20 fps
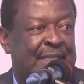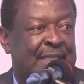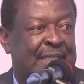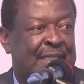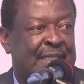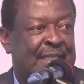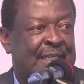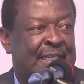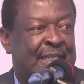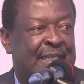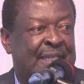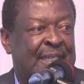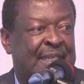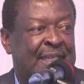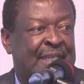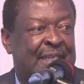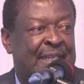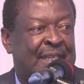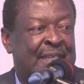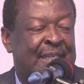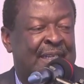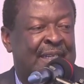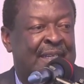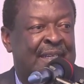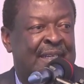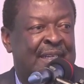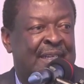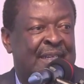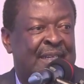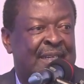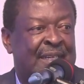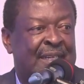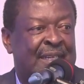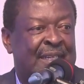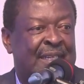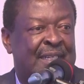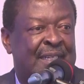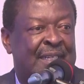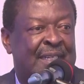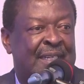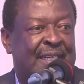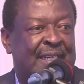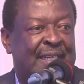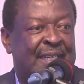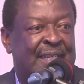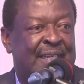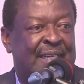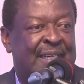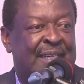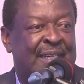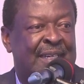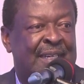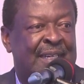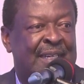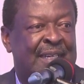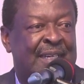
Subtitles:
Nothing is said.